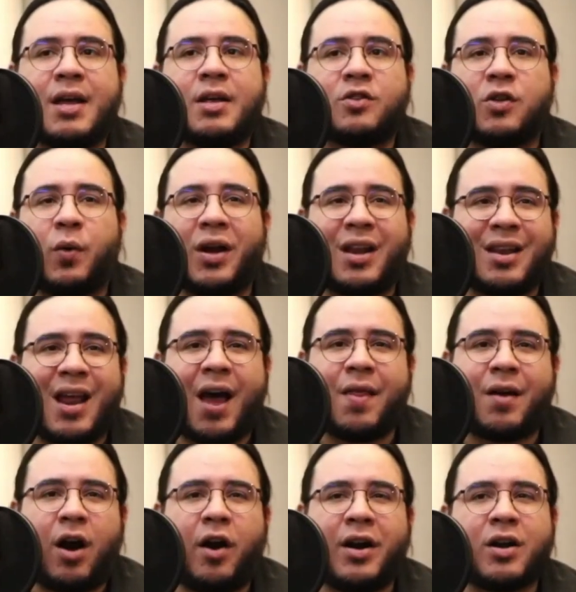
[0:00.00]
So in
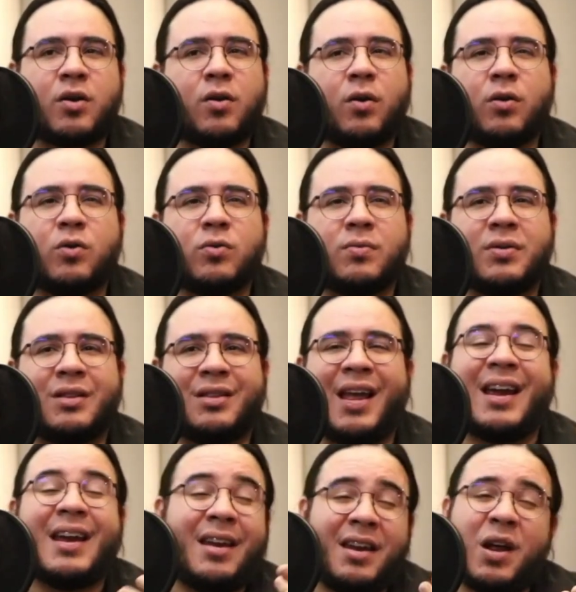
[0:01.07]
that article, the
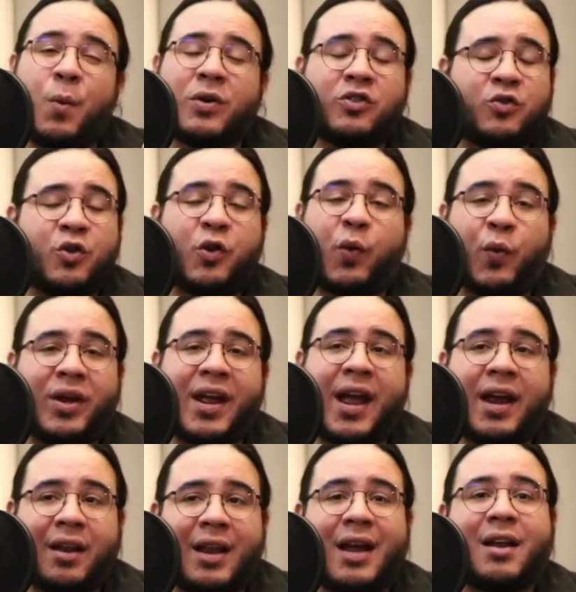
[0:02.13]
idea was to
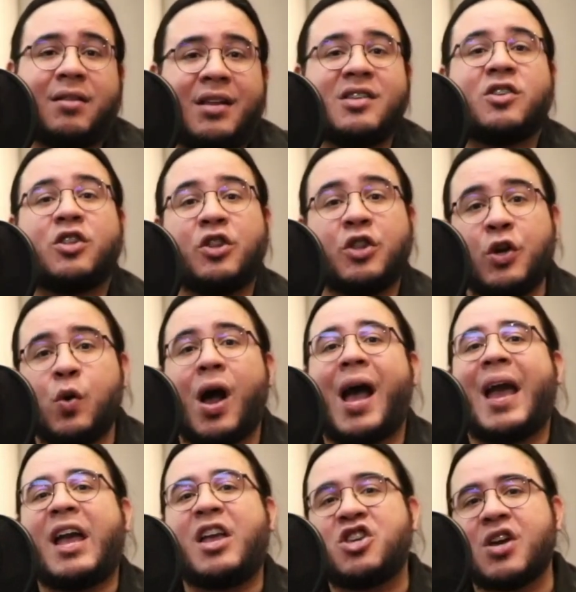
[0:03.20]
create like this new
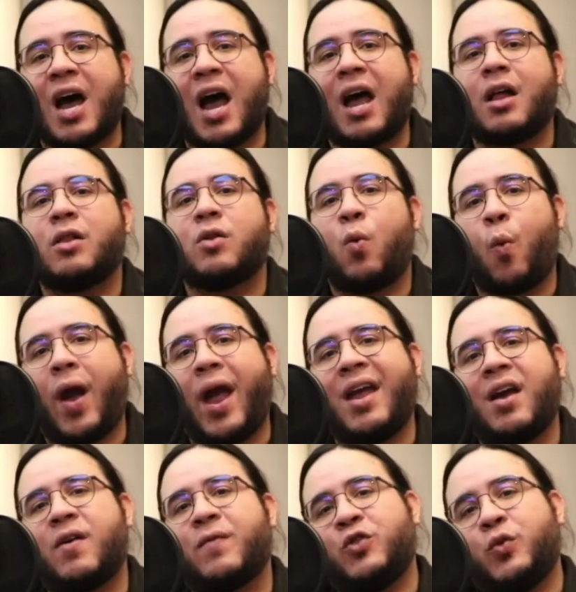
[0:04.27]
agile
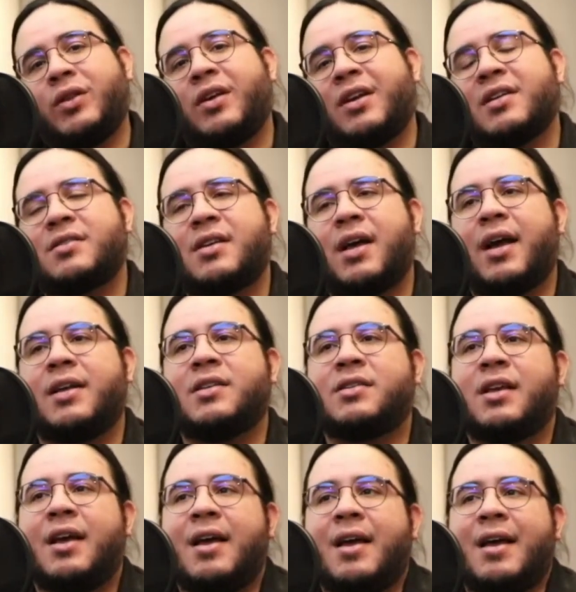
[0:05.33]
way of doing data
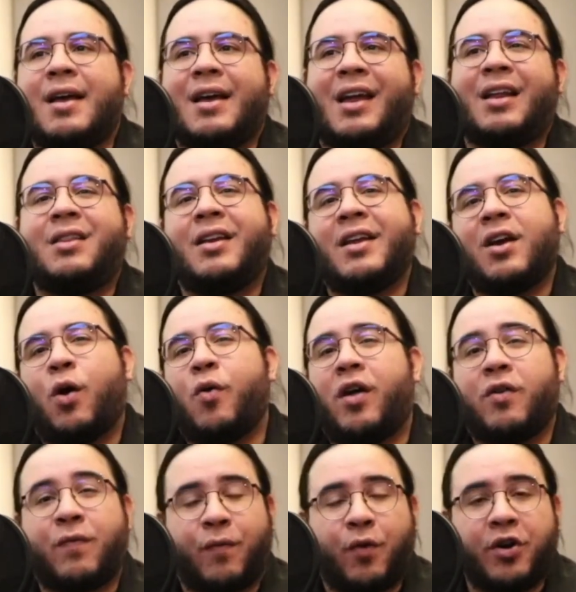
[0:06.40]
science. It didn't go
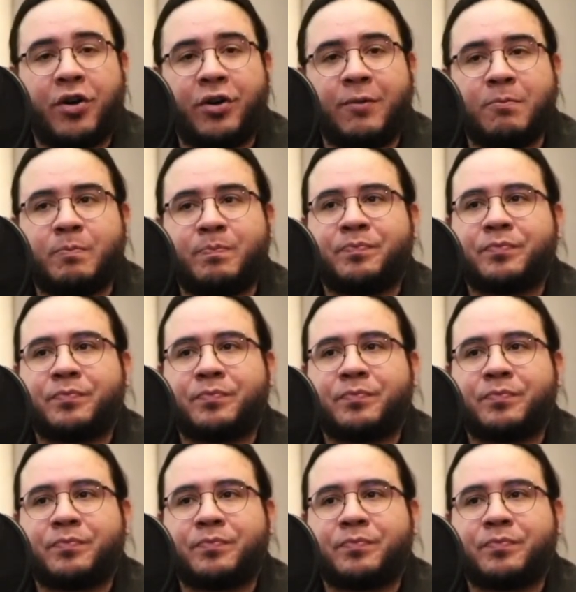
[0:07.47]
that further.